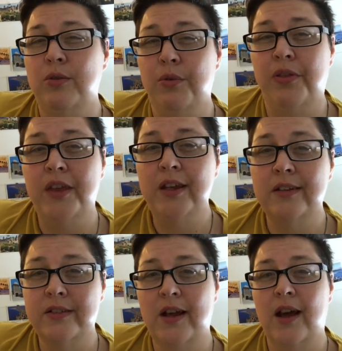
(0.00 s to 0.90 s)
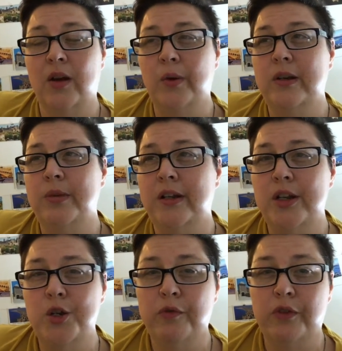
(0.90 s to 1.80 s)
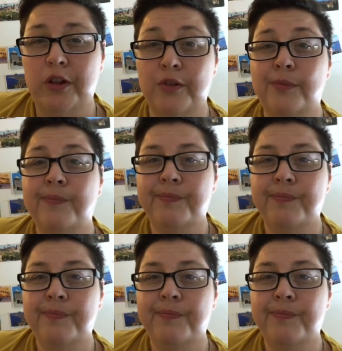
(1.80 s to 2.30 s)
you think it's not going to be an issue for you,